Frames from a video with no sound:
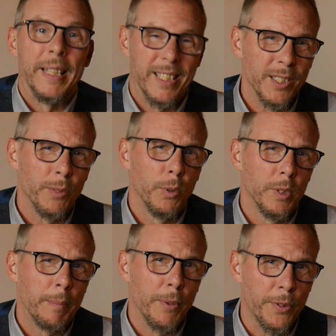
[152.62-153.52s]
Because of
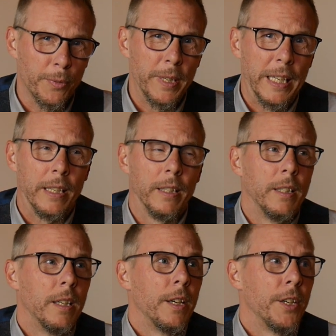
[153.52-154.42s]
rule number 3,
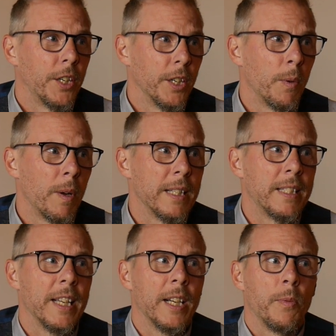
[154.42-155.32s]
you're going to want
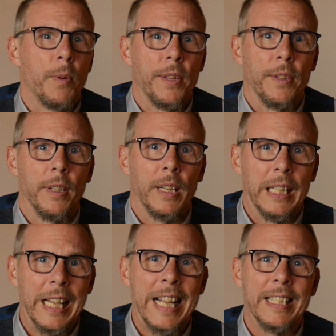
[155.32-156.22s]
to stick with
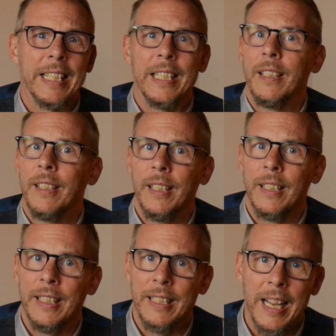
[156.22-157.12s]
classic,
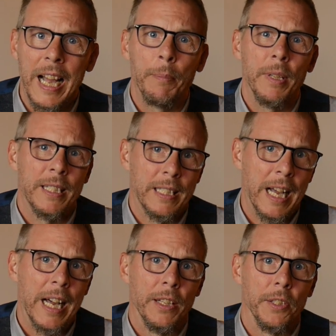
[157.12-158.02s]
timeless
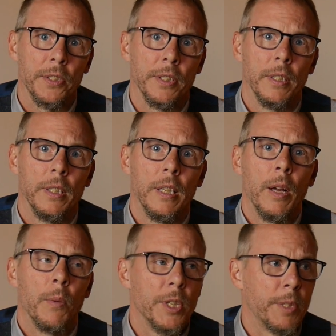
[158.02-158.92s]
styles,
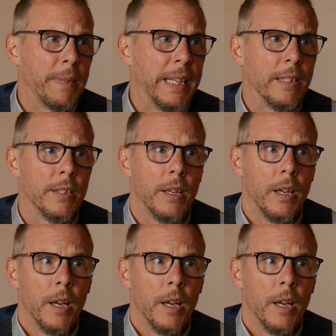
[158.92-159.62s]
which means